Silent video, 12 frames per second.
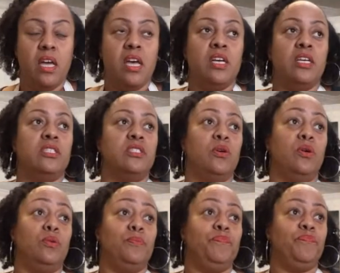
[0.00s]

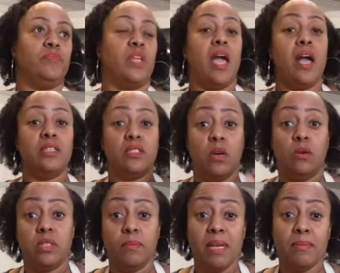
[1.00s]
So,
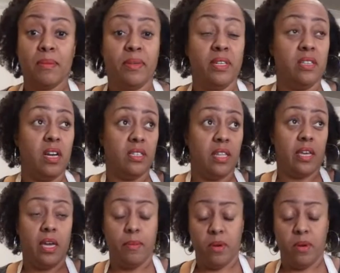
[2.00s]
sometimes I'm gonna talk to that camera